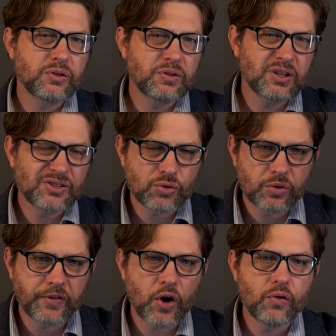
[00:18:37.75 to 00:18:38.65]
sort of
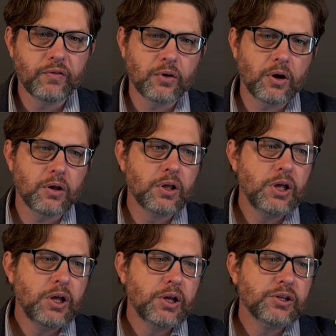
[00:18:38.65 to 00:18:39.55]
the overall
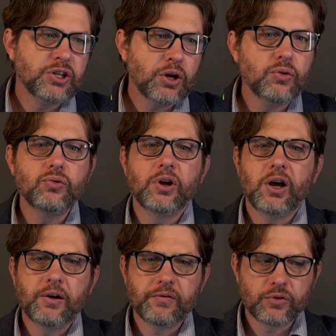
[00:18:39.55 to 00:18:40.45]
tone
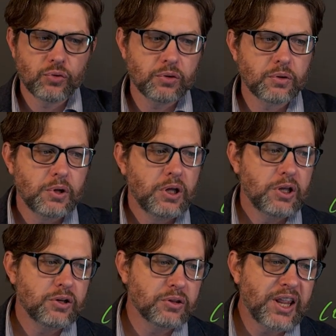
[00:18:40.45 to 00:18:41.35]
of your
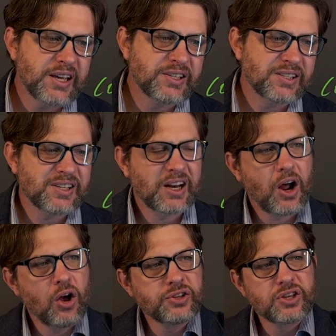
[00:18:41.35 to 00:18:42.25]
lessons, and it
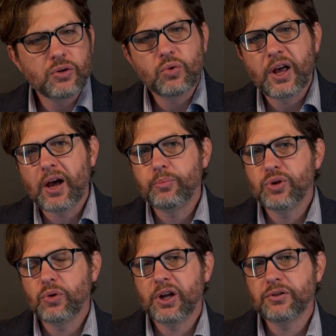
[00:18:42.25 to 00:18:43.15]
also will help
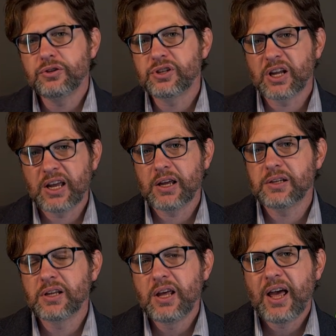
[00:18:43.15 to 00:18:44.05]
you understand
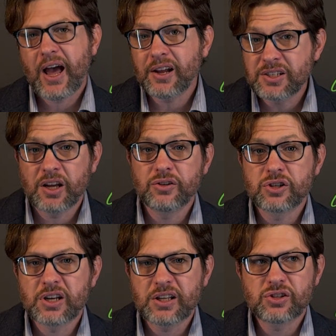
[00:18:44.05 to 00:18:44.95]
how to
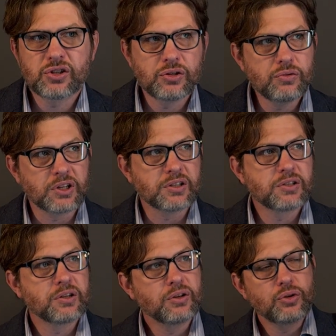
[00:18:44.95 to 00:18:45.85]
understand students
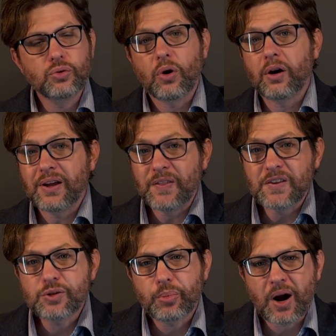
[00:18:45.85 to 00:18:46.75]
who are in
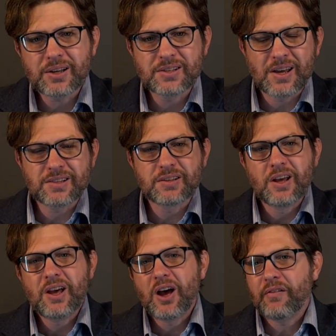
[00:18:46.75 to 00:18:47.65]
this process
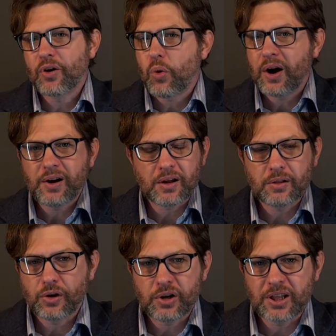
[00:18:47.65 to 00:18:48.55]
of acquiring and
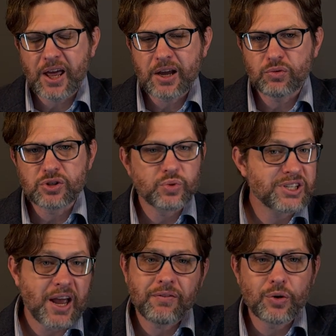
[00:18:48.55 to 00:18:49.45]
learning language, which
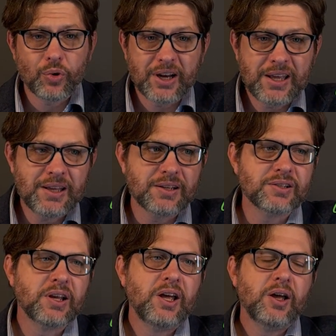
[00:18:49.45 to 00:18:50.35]
everyone is,
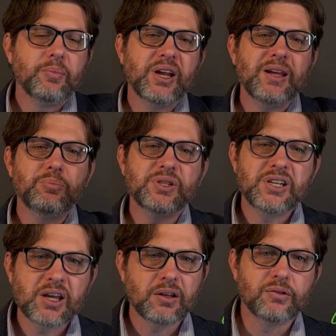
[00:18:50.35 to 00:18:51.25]
but in
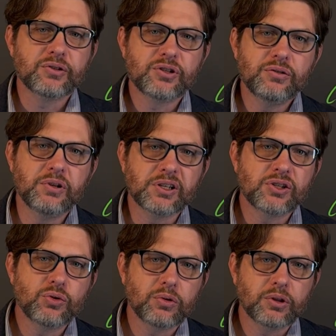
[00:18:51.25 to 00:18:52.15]
particular students
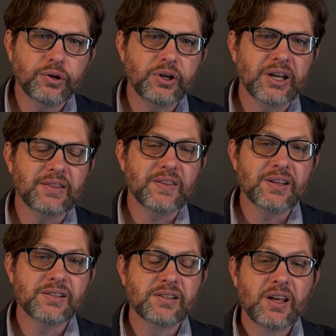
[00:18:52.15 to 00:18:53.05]
who are learning
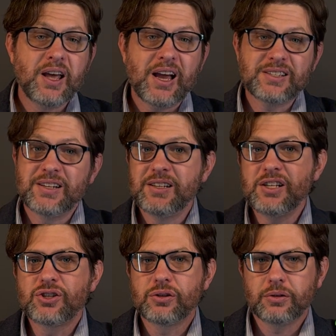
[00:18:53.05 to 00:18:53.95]
this as an
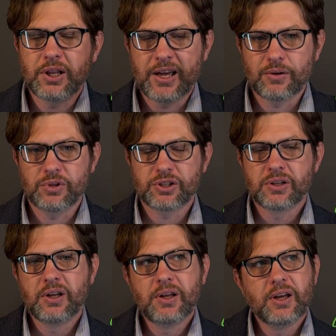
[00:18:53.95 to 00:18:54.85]
additional language,
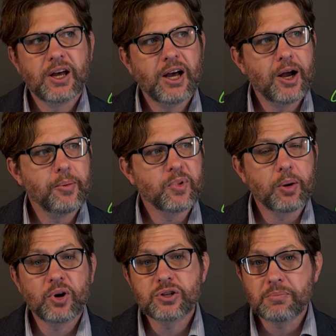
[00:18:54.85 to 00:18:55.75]

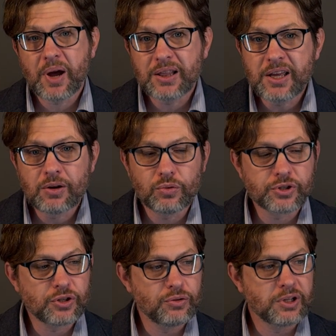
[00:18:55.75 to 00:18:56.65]
emergent bilingual
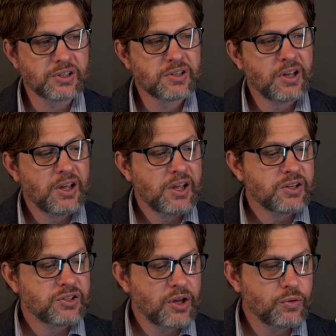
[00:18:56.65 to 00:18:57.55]
students.
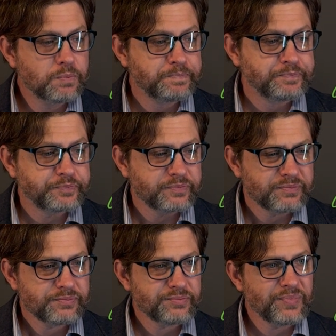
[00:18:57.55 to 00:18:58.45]
So
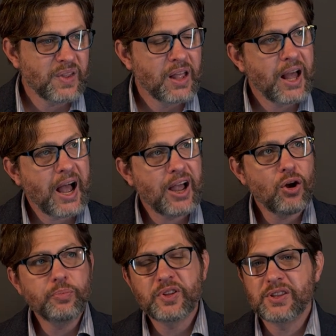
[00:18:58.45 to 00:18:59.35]
I hope
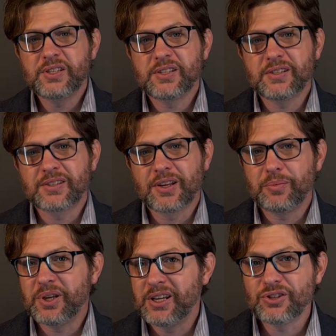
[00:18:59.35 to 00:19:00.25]
that this is going to
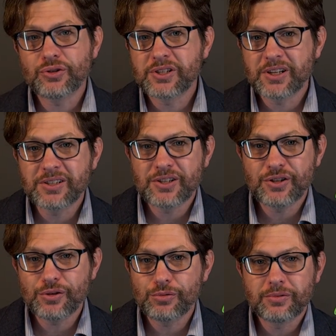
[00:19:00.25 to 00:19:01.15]
be interesting to
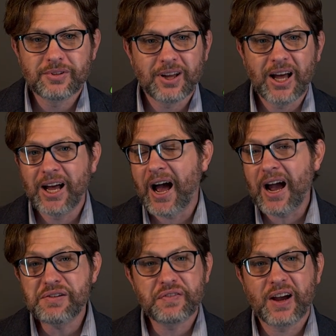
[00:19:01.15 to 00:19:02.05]
you. I
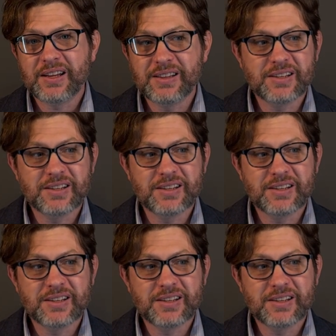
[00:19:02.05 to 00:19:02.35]
find this